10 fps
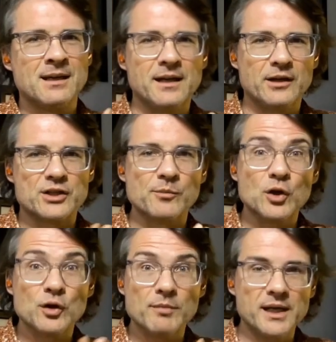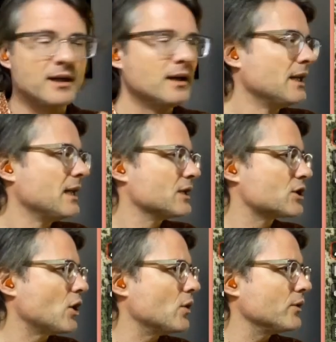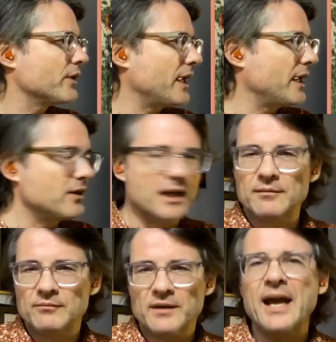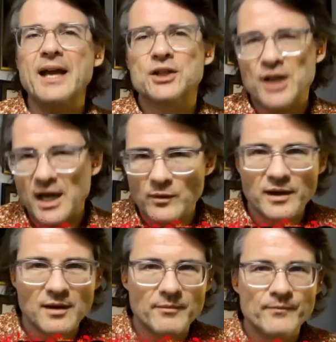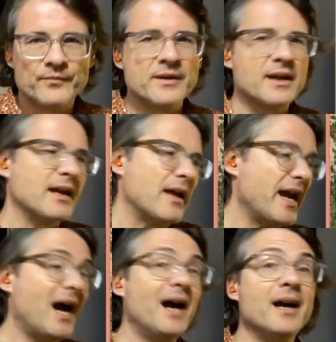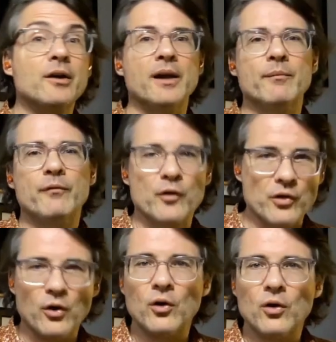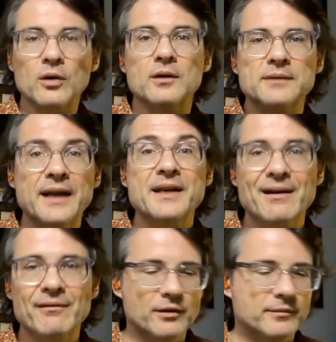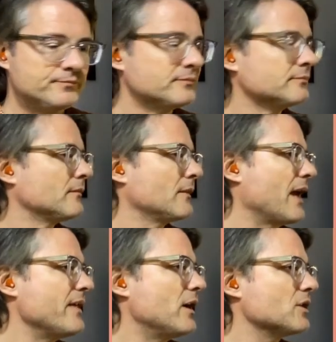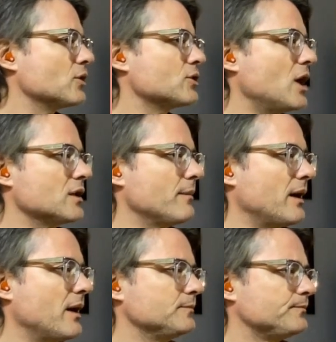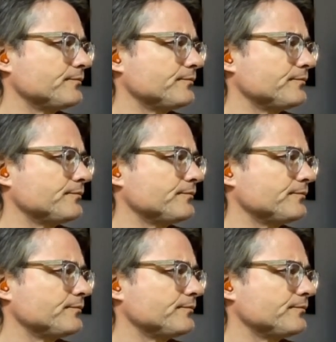here's some good money. So they had a chat with him, and they hired him for the whole endeavor. And they also talked about,